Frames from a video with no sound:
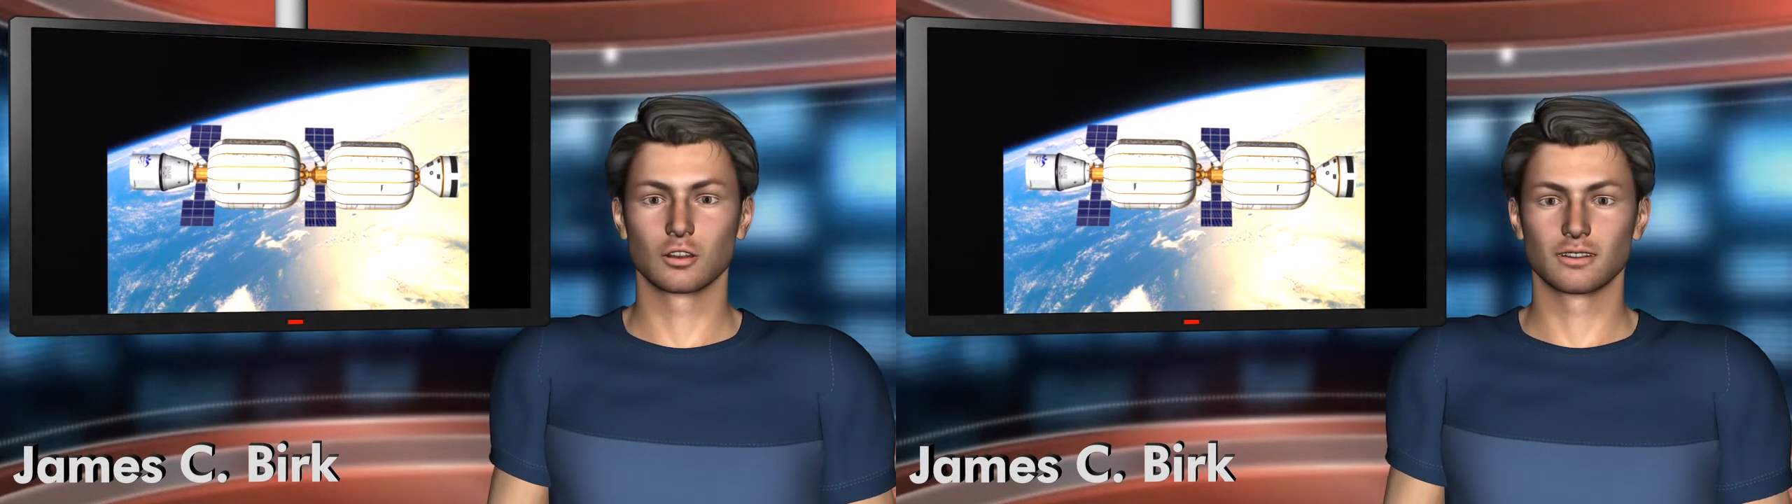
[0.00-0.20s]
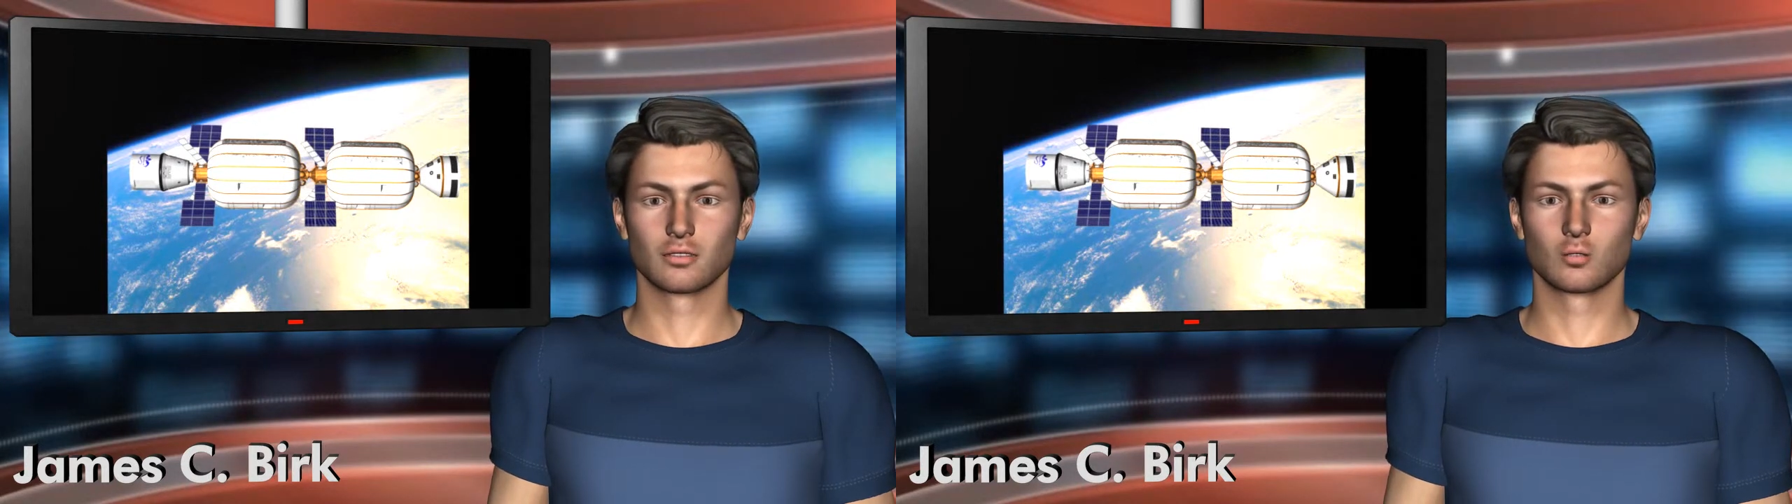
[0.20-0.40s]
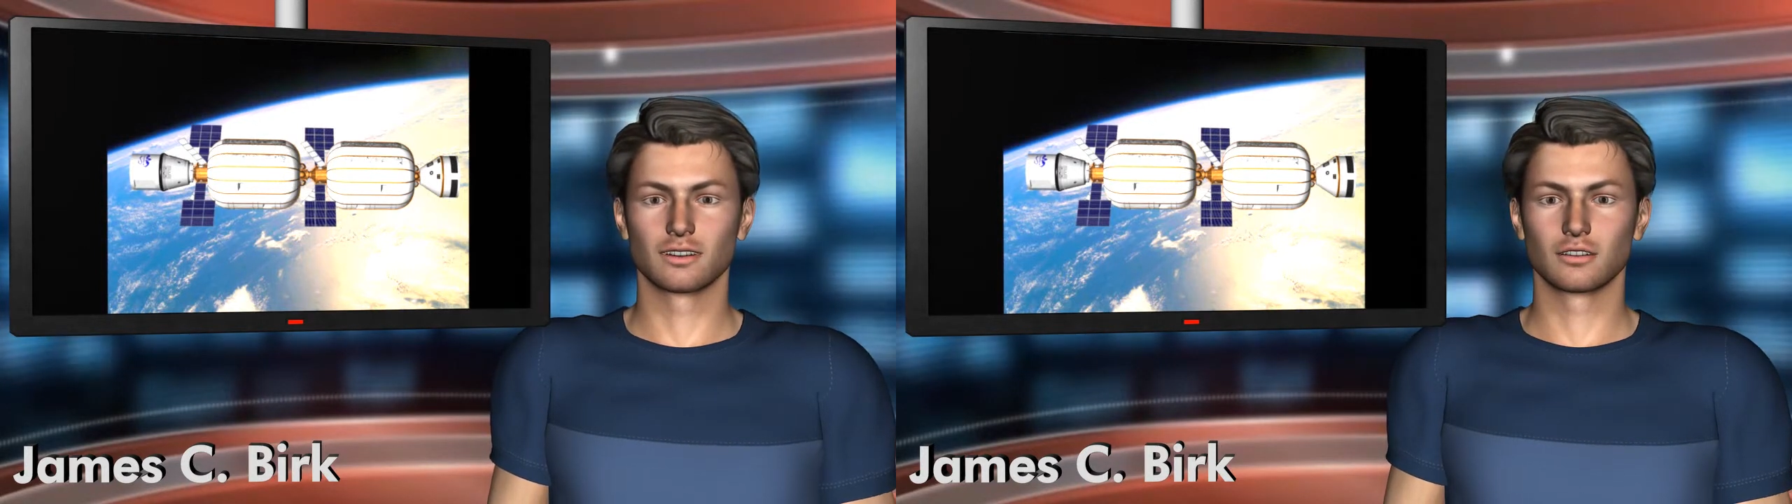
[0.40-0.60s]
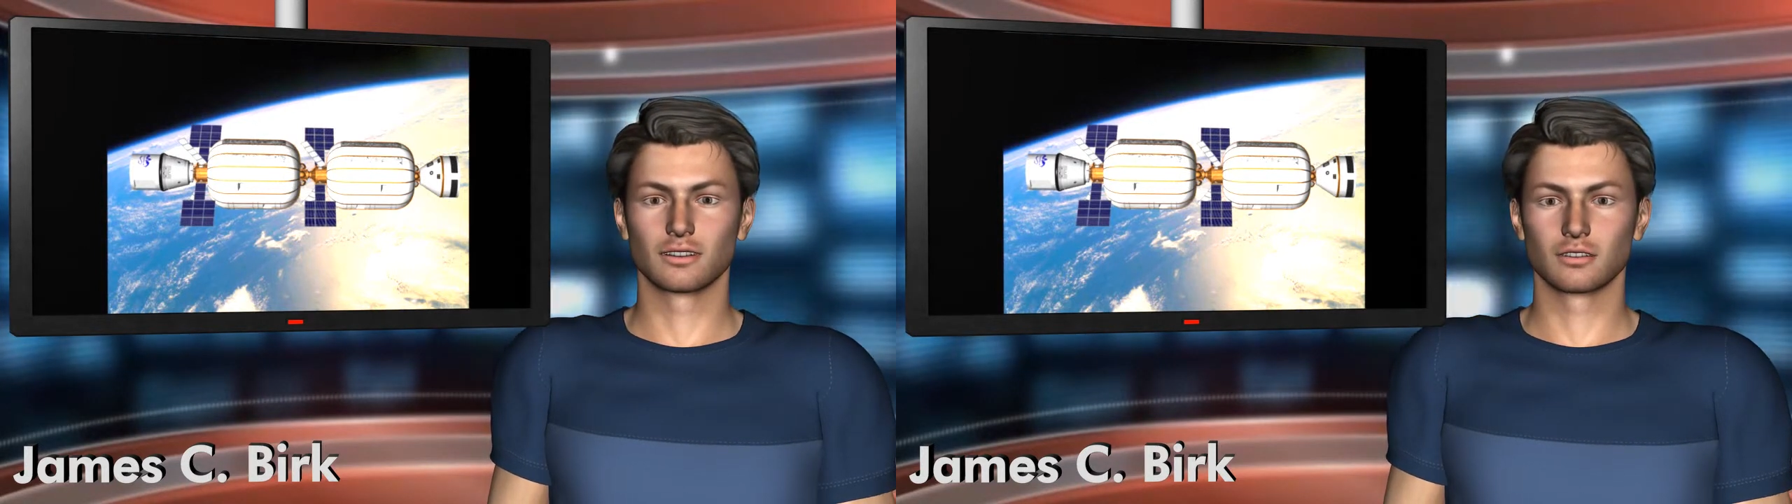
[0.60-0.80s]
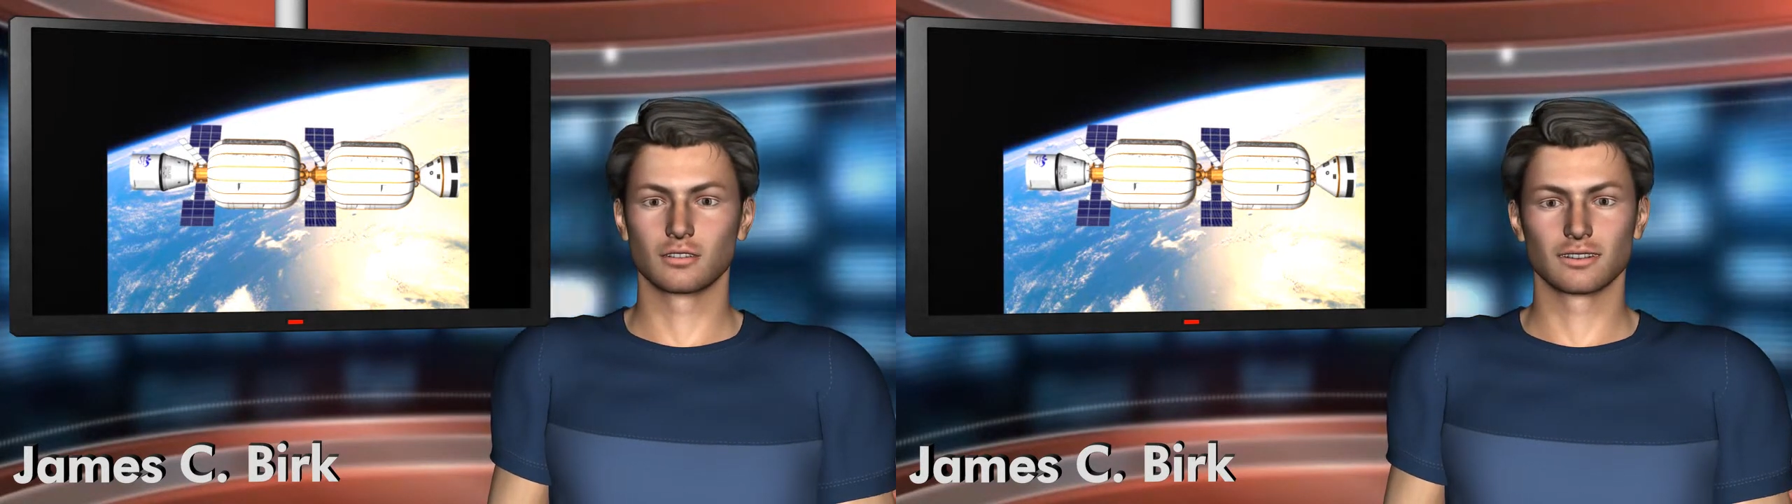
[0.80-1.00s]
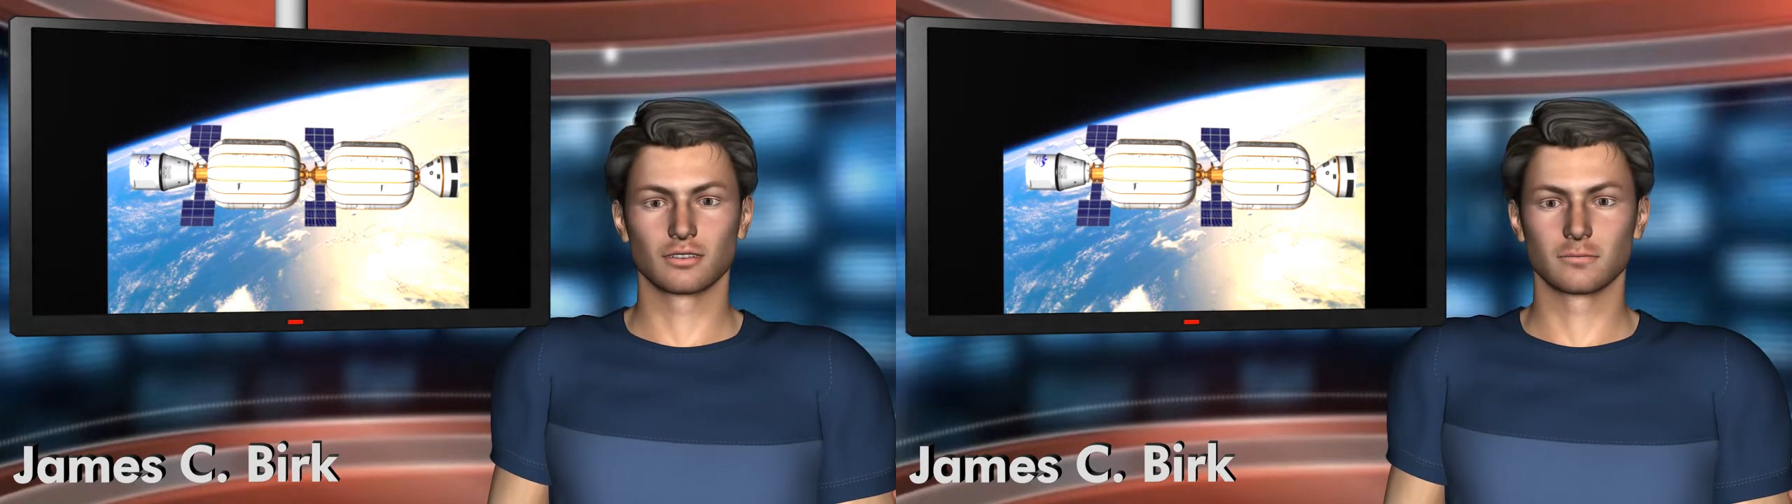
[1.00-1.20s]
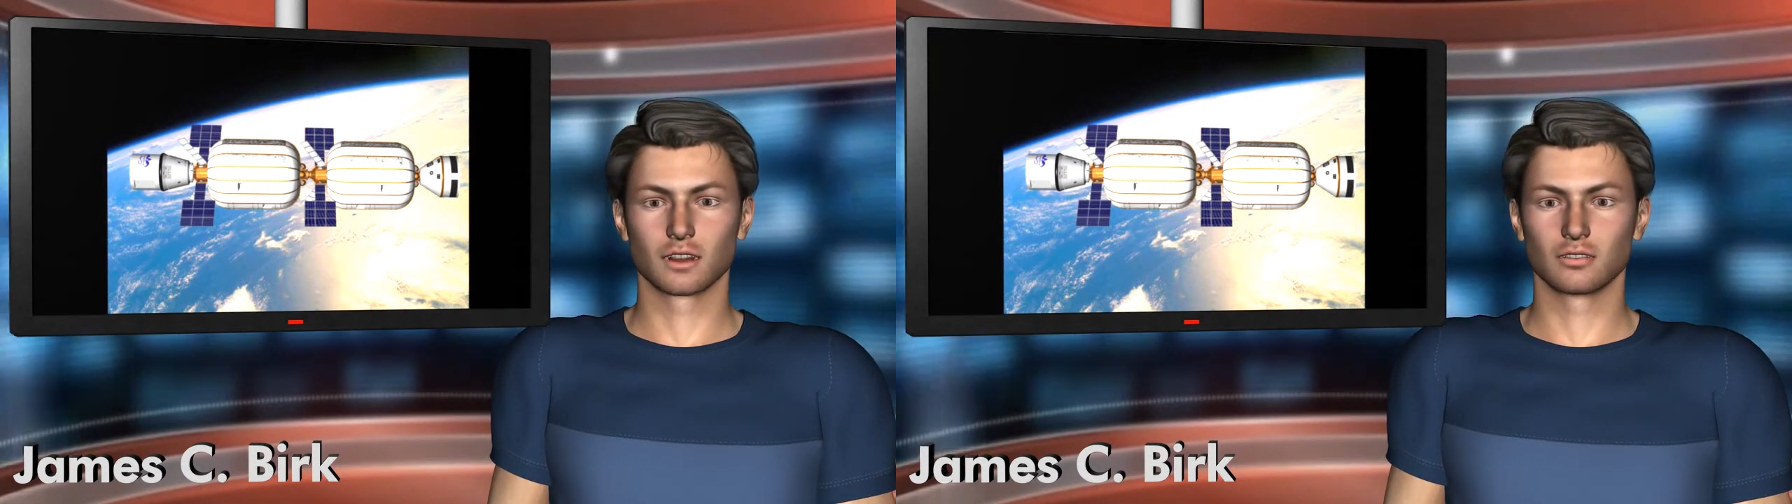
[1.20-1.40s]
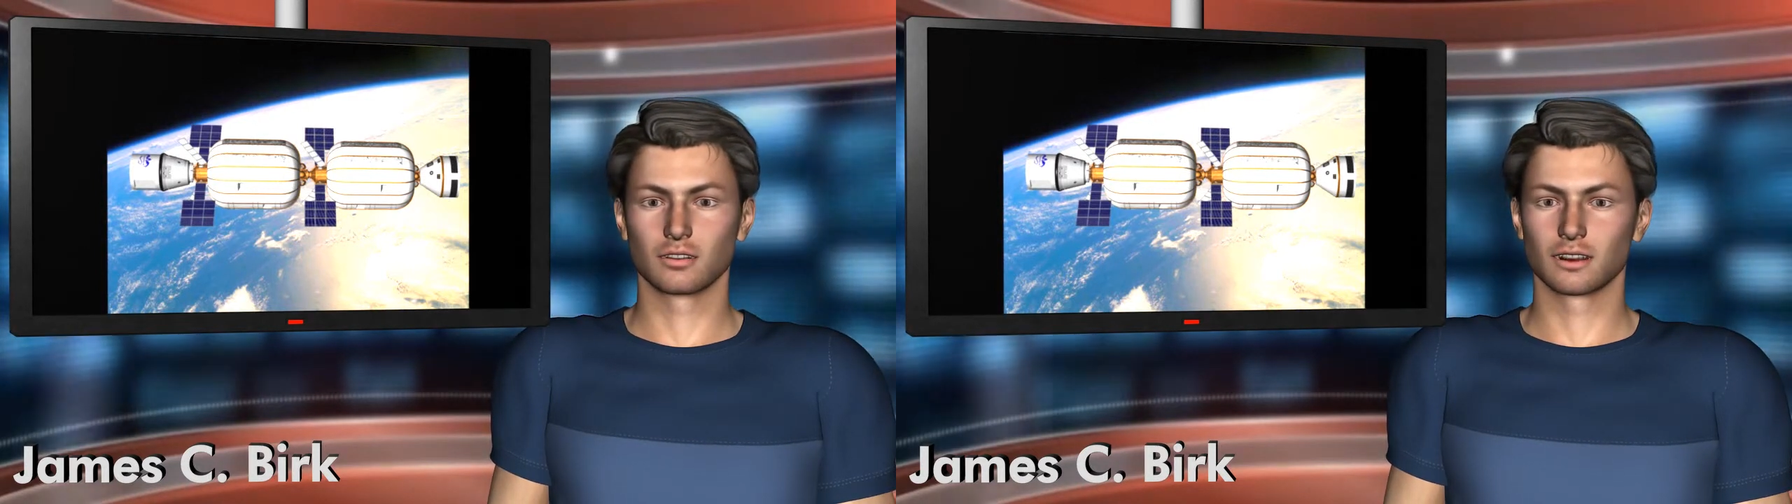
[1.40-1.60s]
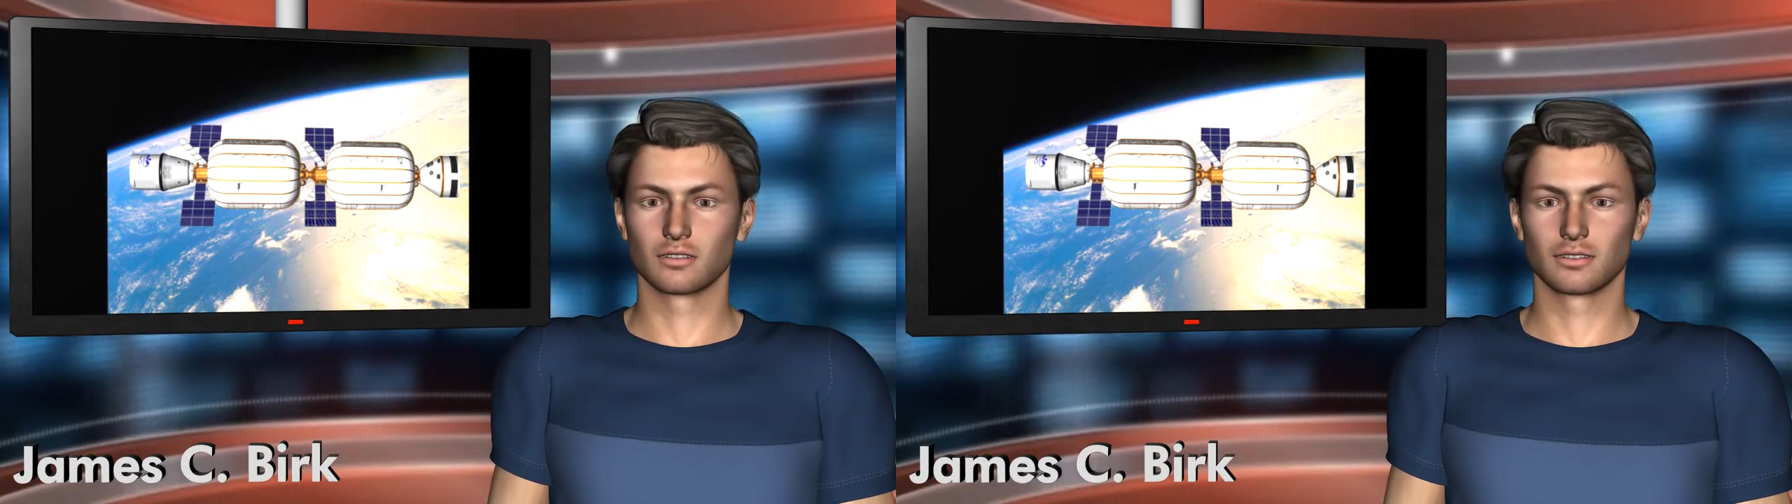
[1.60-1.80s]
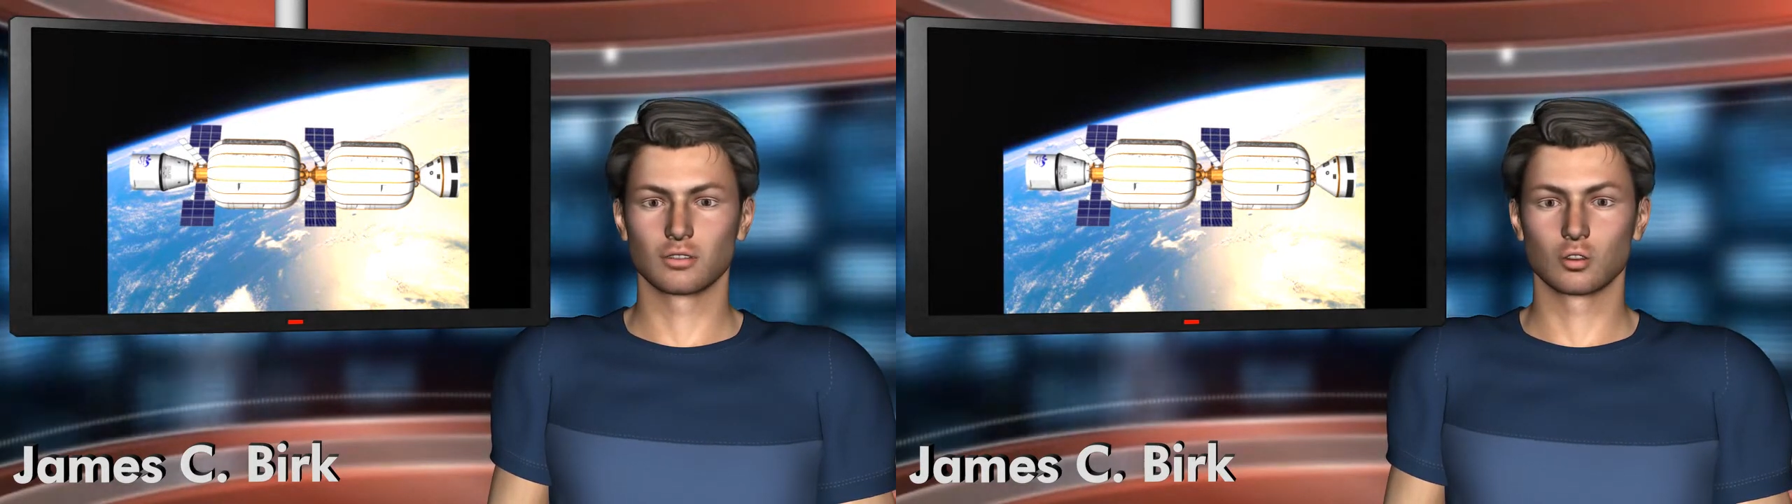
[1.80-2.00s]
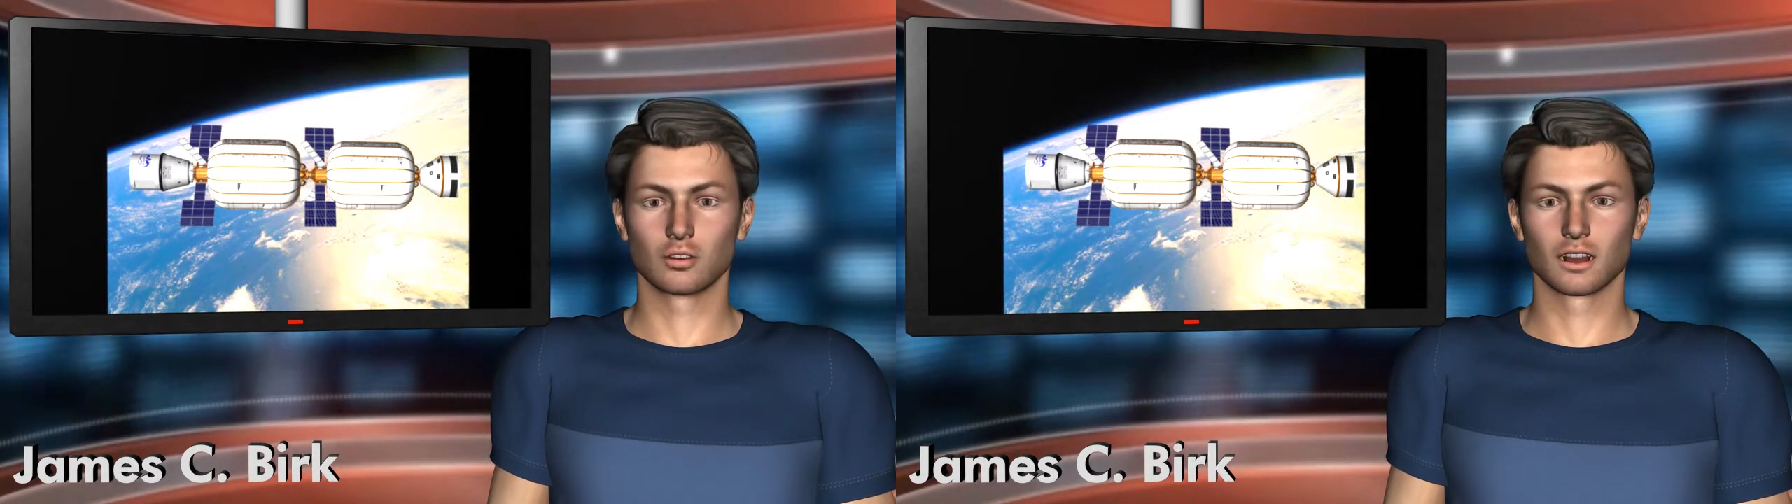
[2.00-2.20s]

own in twenty sixteen by connecting two